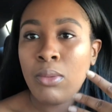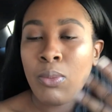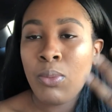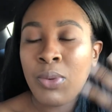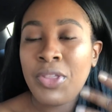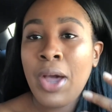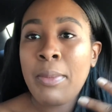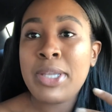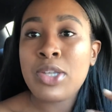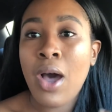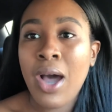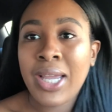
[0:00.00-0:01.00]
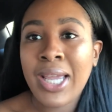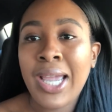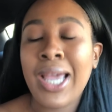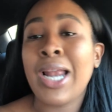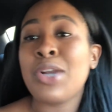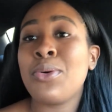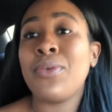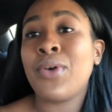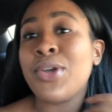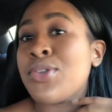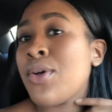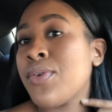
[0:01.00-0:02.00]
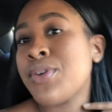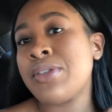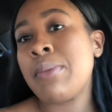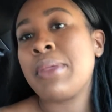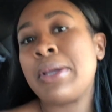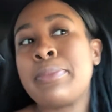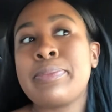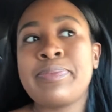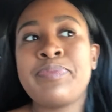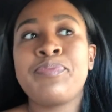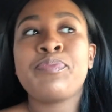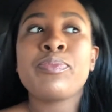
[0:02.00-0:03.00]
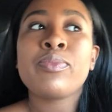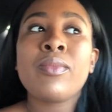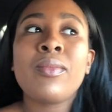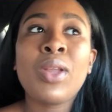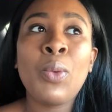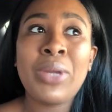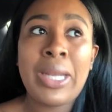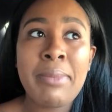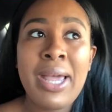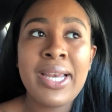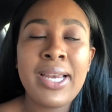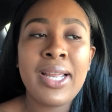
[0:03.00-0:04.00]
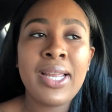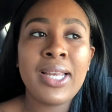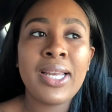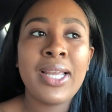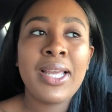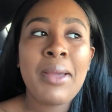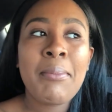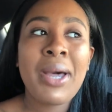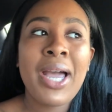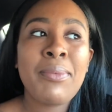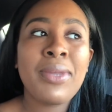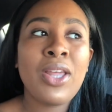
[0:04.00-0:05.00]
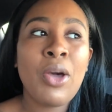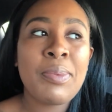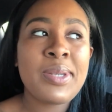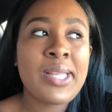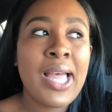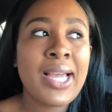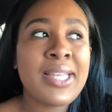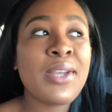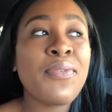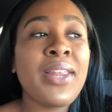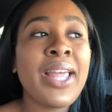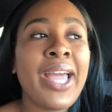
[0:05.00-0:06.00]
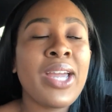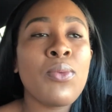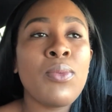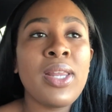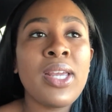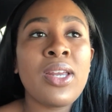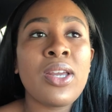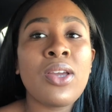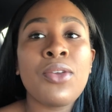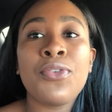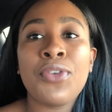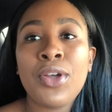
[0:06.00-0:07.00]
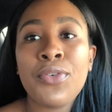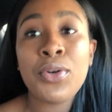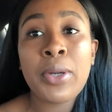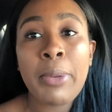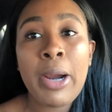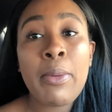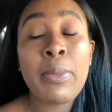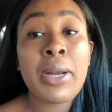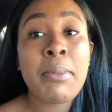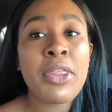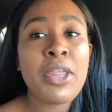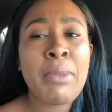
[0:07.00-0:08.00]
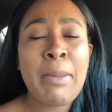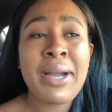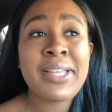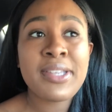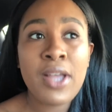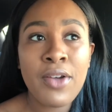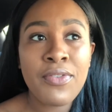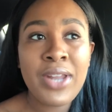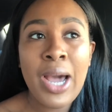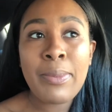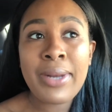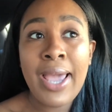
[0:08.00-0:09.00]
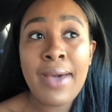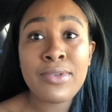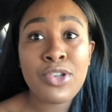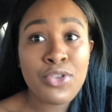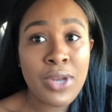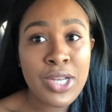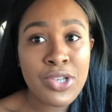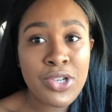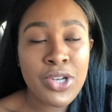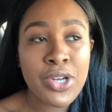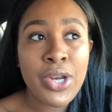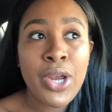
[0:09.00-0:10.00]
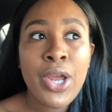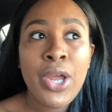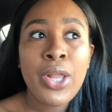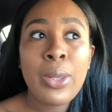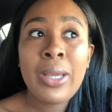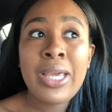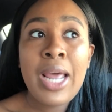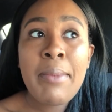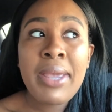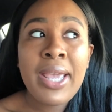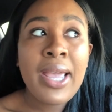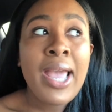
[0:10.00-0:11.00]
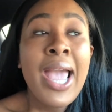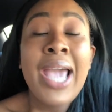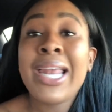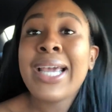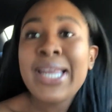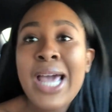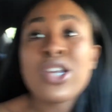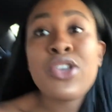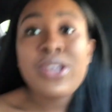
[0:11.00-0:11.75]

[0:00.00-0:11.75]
without me talking and I'll do a voiceover or something when I'm editing, but I really hope it's not, because I feel like I can really get a good feel for an apartment when I'm in there by myself, not when I have a stranger looking at me. And I can actually